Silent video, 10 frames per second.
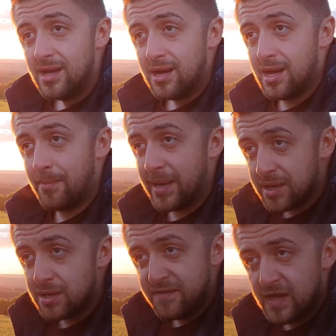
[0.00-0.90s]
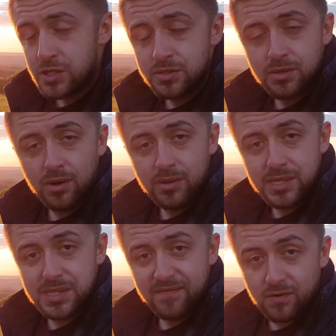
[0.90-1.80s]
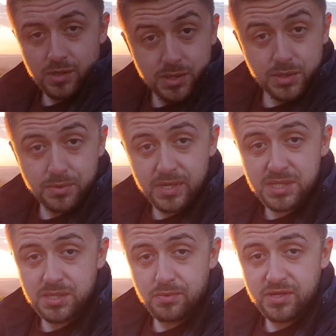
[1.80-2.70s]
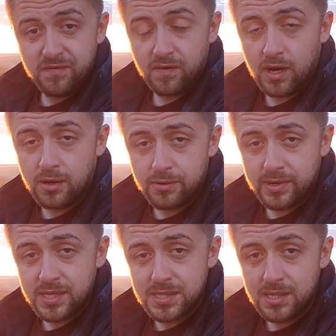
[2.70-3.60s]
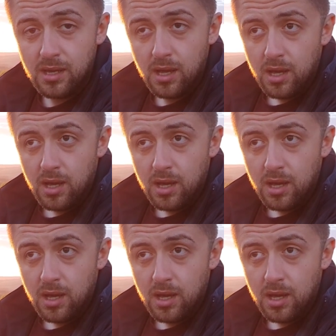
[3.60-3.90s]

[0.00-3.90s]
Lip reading: My eventual goal is, of course, also race the 24-hour race,